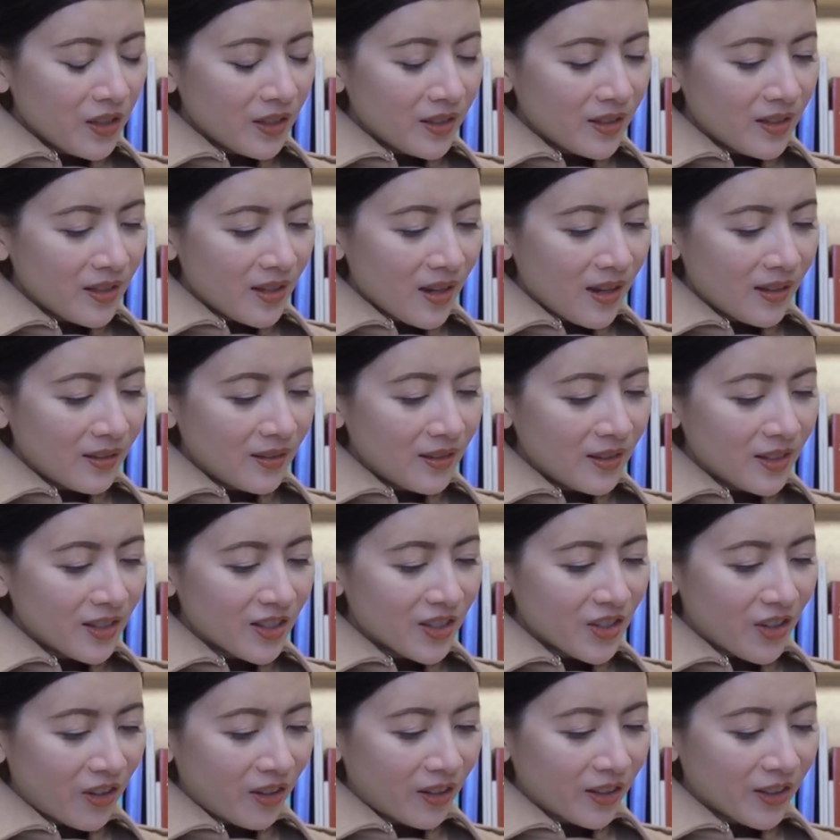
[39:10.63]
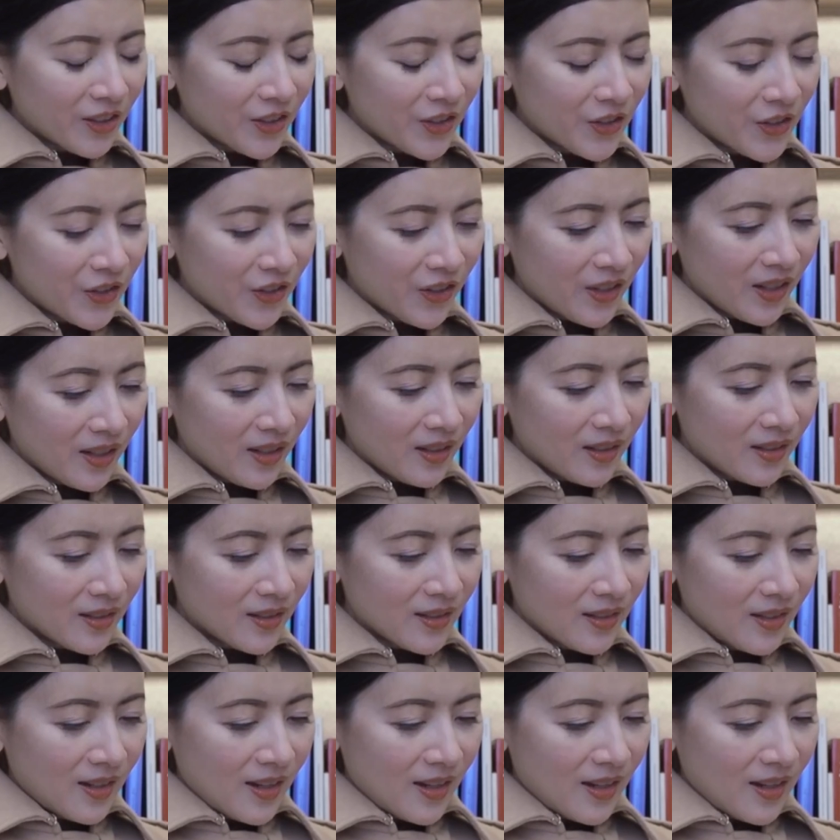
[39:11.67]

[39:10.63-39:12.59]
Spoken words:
dense, dark trees.